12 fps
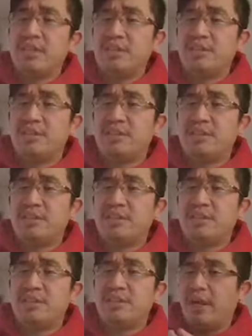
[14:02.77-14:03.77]
these
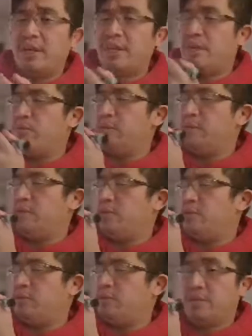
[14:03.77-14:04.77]
just the
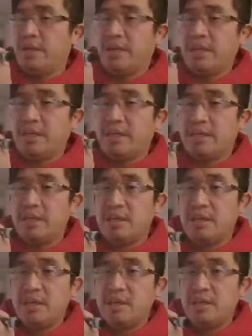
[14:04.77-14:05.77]
way that we use
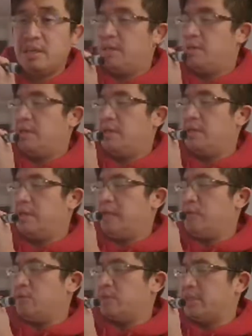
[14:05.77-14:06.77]
like
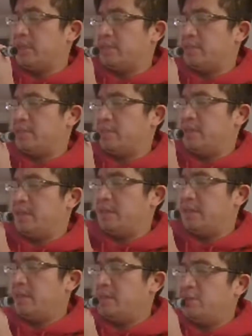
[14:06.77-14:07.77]
equal
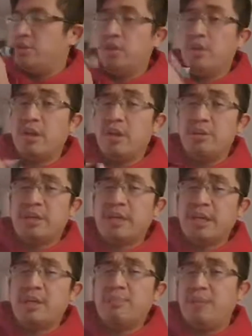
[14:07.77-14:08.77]
signs. So
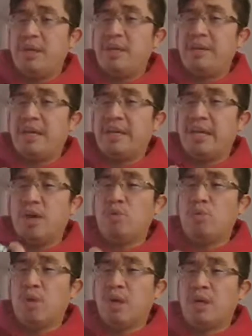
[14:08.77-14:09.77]
they're gonna be
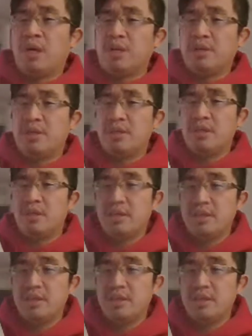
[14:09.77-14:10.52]
like a wall.